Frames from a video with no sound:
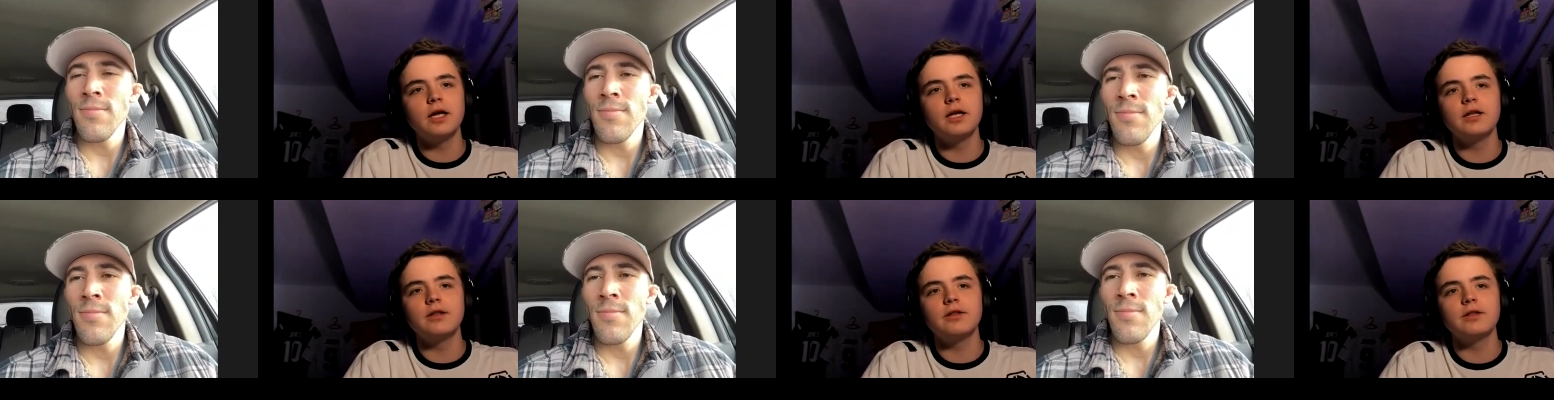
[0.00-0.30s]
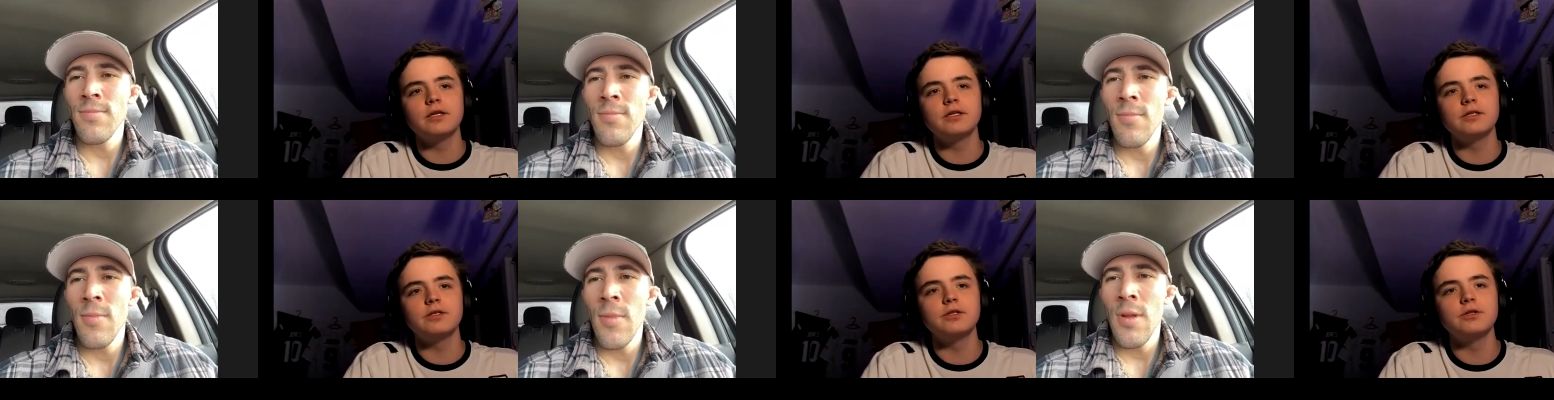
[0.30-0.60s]
Speaker 1: anything
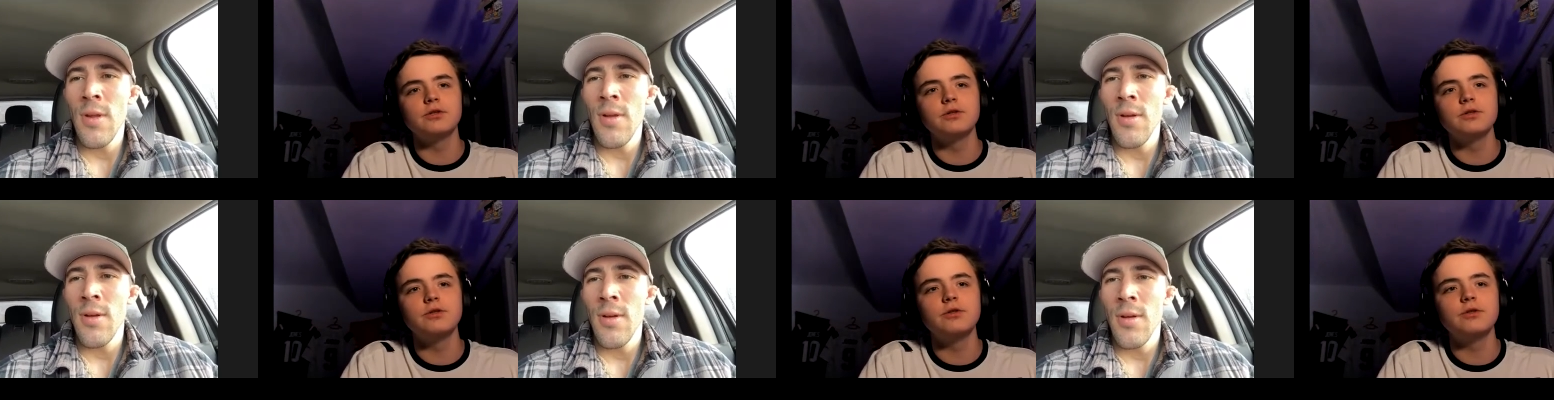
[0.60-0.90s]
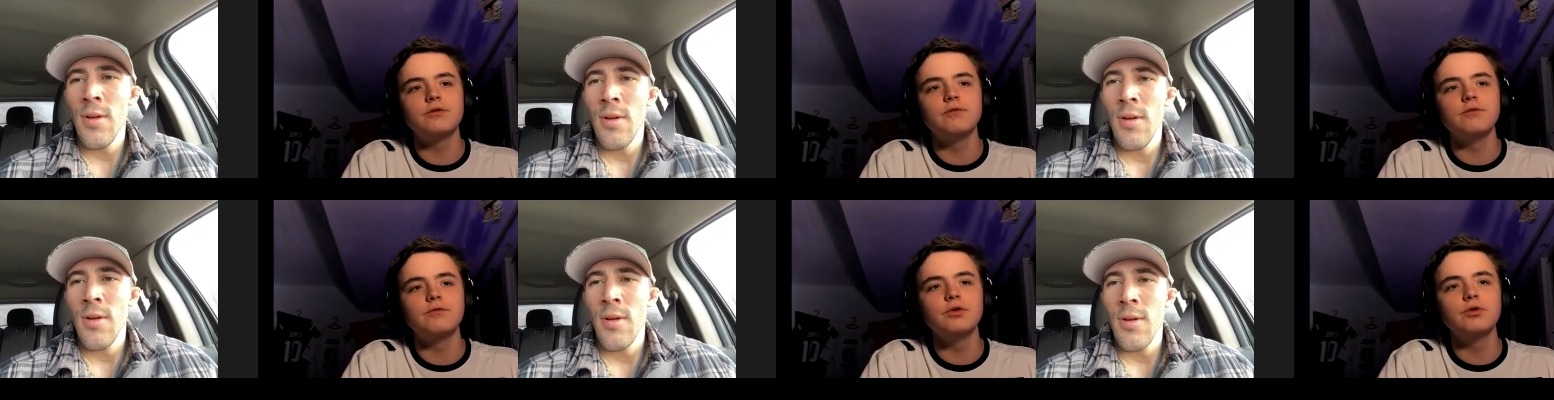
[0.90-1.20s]
to the
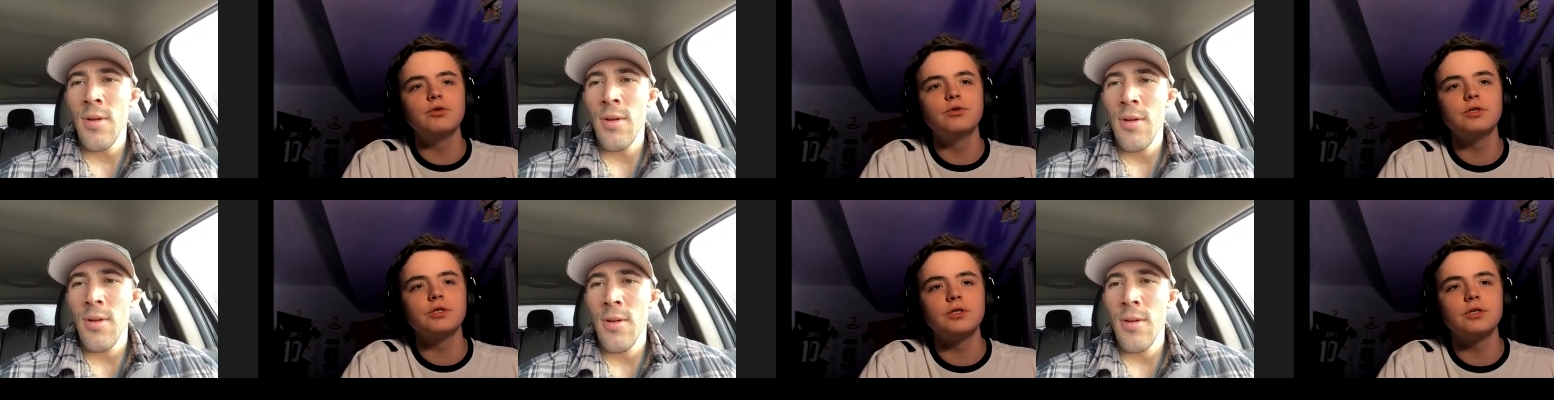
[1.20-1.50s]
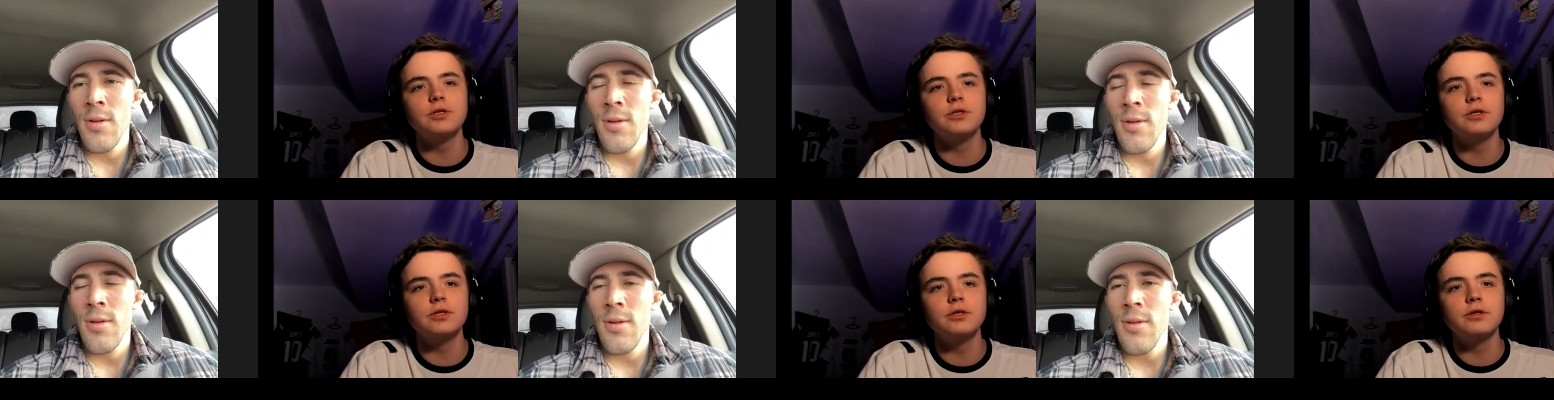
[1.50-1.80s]
viewers and
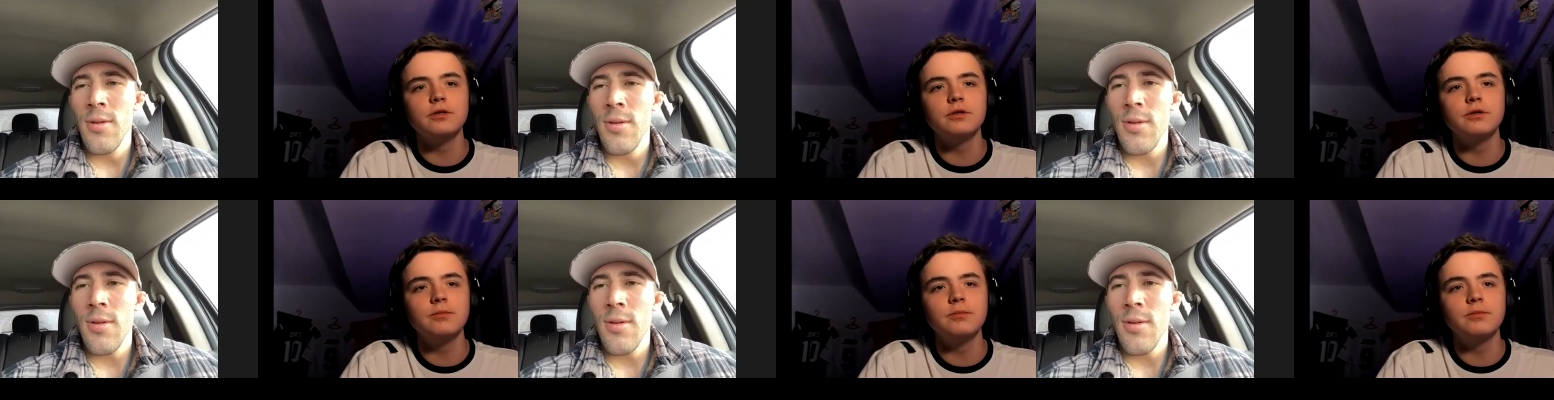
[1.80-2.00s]
the